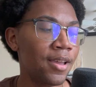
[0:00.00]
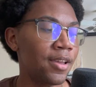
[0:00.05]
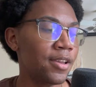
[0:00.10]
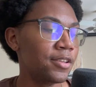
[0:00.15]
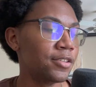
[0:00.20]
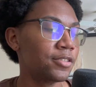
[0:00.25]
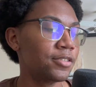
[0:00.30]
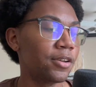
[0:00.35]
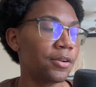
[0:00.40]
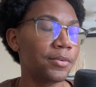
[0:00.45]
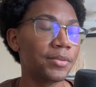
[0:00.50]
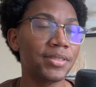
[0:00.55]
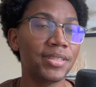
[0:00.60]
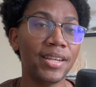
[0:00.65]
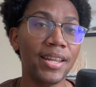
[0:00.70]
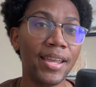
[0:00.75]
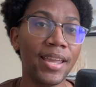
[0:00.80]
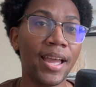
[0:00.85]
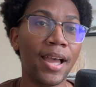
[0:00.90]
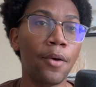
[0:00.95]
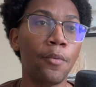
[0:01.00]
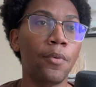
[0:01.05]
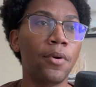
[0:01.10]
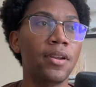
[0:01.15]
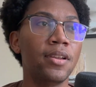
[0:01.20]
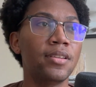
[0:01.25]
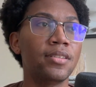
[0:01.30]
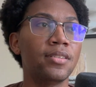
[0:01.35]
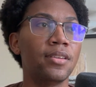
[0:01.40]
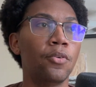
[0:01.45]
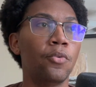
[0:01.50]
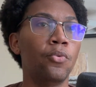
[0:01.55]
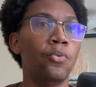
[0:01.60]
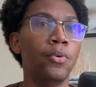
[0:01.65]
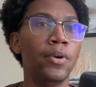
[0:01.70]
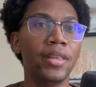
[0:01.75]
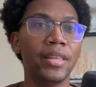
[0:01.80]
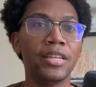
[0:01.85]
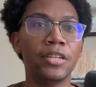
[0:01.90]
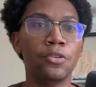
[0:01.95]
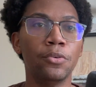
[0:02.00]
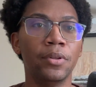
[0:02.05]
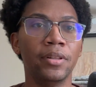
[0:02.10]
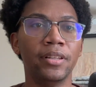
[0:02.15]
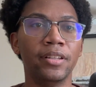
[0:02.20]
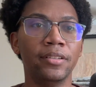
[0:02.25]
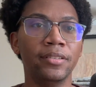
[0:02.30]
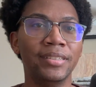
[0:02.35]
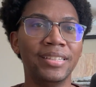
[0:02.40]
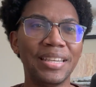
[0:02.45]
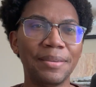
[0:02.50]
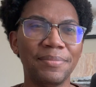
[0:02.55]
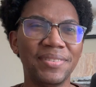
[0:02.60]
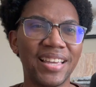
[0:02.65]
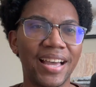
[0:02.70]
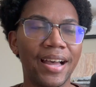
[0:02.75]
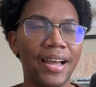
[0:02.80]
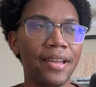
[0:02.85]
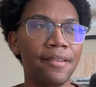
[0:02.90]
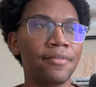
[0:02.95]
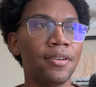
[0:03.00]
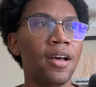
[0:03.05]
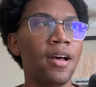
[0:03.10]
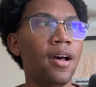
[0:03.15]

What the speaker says: So today I wanted to really do a little deep dive